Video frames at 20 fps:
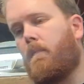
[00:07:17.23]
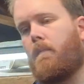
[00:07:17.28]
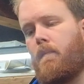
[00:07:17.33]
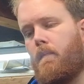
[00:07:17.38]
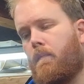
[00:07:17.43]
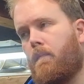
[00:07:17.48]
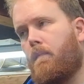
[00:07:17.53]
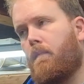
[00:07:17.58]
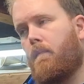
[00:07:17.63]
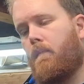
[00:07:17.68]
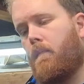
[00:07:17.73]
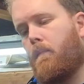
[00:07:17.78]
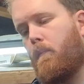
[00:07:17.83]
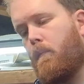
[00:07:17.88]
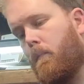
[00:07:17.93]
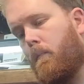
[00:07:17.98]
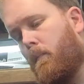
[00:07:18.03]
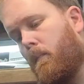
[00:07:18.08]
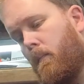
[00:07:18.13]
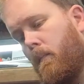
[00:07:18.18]

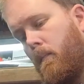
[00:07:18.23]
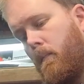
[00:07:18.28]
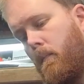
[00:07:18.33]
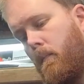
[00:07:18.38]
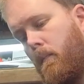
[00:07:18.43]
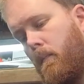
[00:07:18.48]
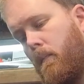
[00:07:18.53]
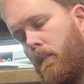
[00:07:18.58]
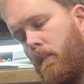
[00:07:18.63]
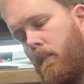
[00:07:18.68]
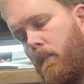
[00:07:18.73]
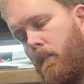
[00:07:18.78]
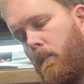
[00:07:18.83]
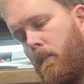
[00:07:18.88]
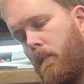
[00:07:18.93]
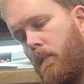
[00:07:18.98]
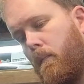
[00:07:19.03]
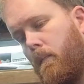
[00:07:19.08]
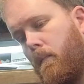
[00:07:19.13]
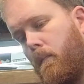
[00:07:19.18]

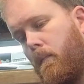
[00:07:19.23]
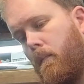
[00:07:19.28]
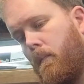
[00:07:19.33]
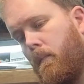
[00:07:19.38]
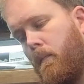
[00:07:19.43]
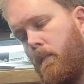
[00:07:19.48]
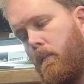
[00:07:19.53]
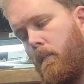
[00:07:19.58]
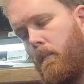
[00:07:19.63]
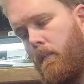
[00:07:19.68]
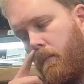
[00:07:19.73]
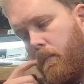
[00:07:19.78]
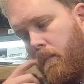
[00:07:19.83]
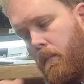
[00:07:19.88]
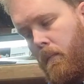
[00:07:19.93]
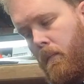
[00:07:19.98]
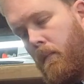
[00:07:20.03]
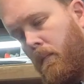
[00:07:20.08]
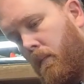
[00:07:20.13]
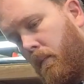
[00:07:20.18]

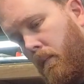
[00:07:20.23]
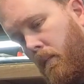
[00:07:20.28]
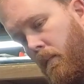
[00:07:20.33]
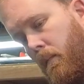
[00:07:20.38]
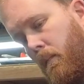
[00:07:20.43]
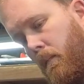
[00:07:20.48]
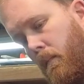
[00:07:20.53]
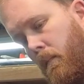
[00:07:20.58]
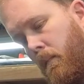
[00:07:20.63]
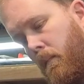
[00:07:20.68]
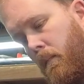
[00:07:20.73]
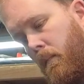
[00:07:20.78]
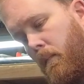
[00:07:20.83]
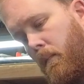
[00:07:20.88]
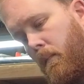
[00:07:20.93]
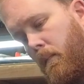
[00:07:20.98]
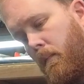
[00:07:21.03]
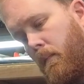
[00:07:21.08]
(silence)